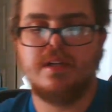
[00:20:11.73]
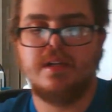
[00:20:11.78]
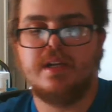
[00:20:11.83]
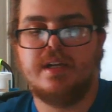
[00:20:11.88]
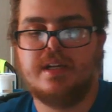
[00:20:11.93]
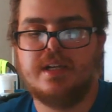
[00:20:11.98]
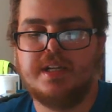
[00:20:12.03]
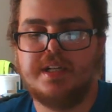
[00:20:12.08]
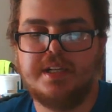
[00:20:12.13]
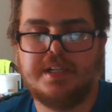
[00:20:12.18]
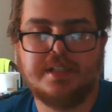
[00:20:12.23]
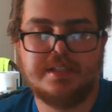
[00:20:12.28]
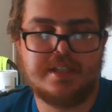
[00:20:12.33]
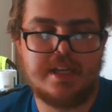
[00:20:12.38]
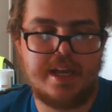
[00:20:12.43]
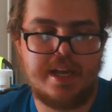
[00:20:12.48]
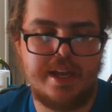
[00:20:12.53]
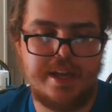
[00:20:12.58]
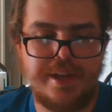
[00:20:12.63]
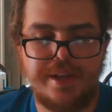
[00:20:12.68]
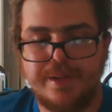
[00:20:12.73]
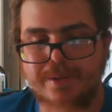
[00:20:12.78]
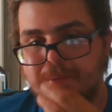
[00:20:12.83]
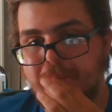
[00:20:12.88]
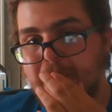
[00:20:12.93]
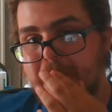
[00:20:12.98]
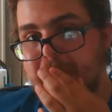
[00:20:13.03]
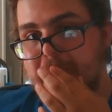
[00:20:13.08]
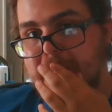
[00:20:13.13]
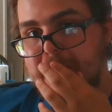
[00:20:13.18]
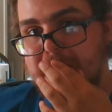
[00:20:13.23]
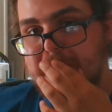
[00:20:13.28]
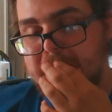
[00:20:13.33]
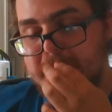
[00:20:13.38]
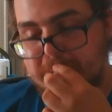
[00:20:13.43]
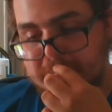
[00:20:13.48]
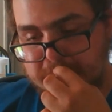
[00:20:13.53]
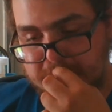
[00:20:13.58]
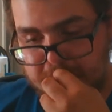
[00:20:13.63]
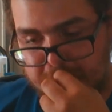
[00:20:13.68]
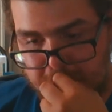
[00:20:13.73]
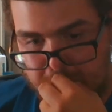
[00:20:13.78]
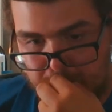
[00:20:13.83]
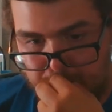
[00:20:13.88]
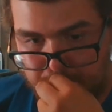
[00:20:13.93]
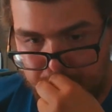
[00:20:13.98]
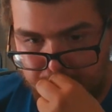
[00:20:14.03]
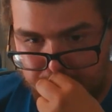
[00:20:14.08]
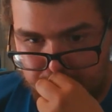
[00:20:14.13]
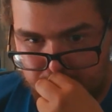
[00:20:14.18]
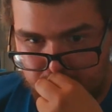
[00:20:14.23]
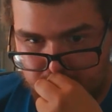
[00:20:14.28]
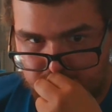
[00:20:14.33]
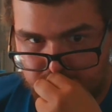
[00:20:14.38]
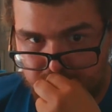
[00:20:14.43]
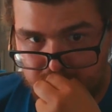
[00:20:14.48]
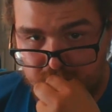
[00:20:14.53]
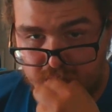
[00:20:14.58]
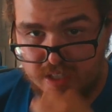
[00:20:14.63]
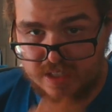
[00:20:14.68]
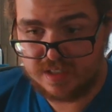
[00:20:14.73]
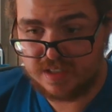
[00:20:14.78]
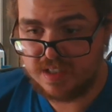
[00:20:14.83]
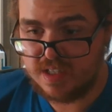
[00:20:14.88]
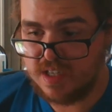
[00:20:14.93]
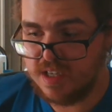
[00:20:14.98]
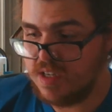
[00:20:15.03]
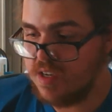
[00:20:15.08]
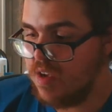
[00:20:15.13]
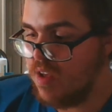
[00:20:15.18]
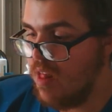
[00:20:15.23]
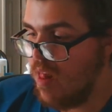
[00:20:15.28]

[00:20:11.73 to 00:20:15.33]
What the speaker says: It is a 2016 Pierce Velocity.